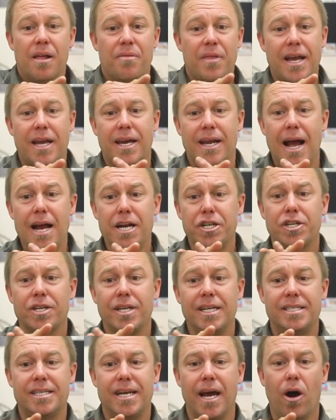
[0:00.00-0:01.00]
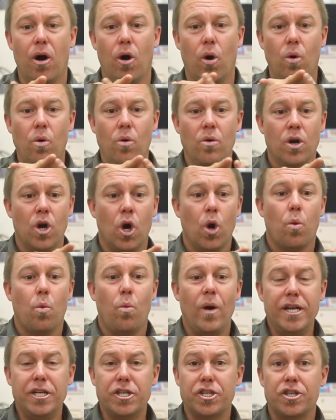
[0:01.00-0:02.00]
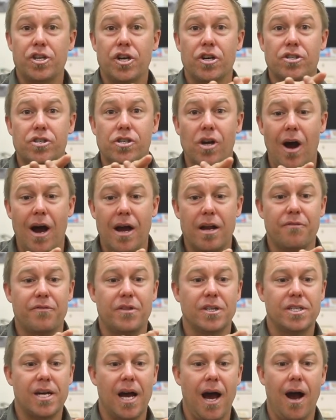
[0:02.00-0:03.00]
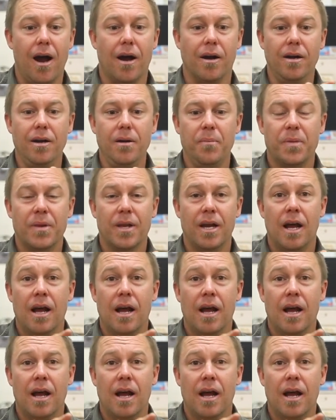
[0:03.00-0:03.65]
they can actually tell which side of the tongue